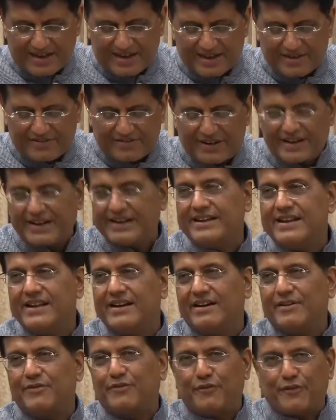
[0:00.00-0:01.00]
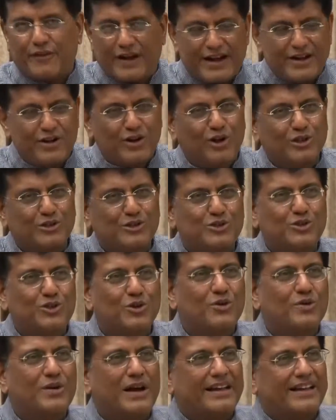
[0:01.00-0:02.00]
a very dear friend
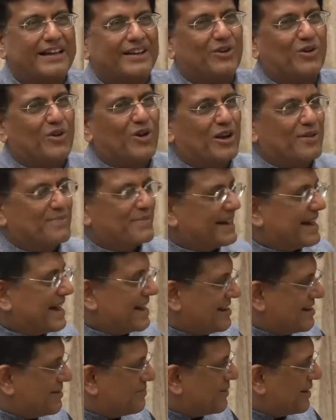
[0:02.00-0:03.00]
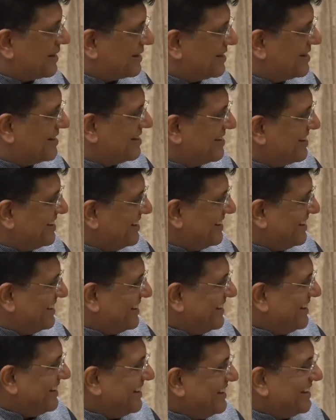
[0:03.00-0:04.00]
also, I can call him an elder brother.
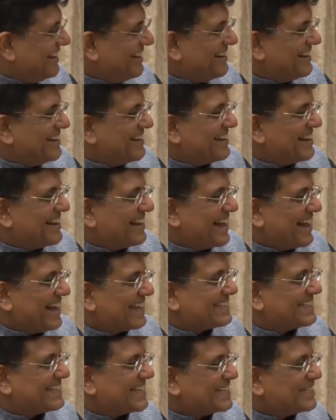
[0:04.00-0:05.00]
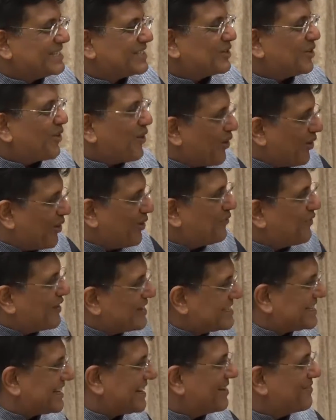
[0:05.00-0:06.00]
And since all of
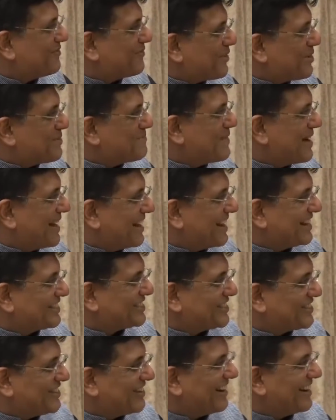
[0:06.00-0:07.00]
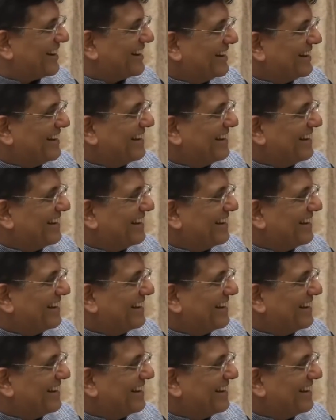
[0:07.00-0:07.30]
us come from Maharashtra,